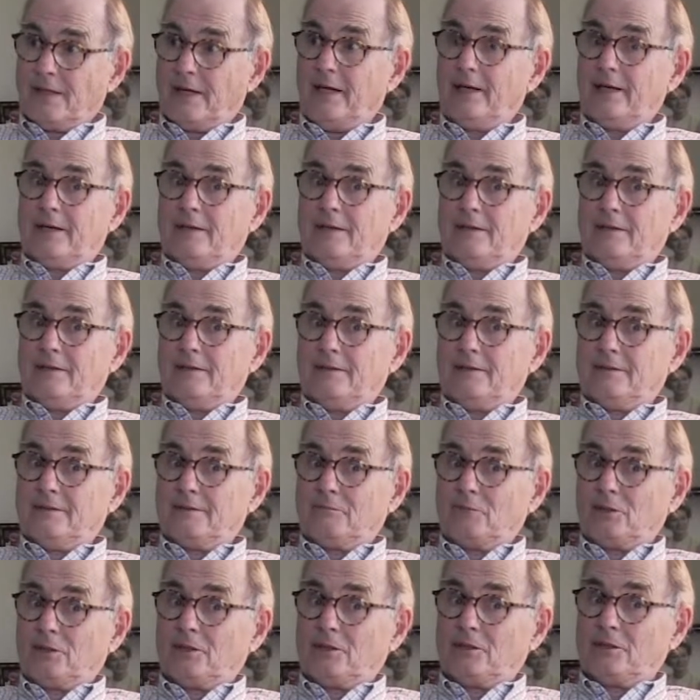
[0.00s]
Yeah,
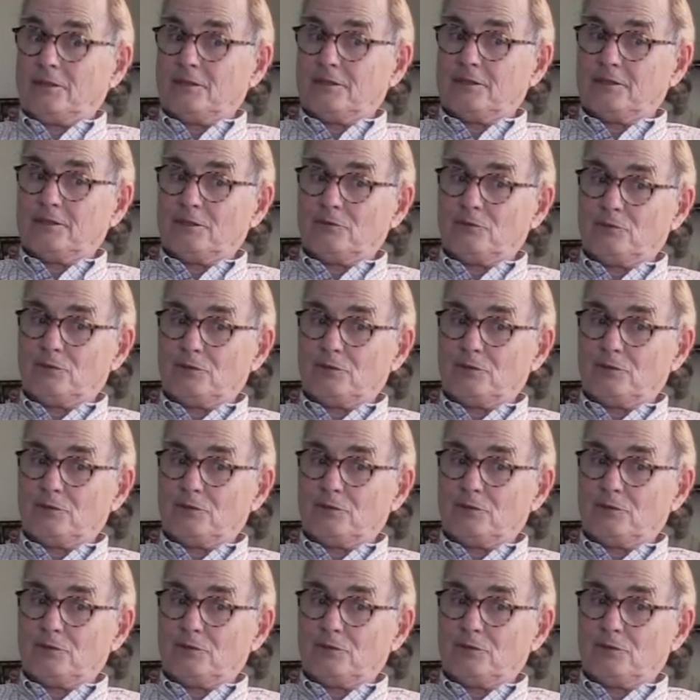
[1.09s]
because it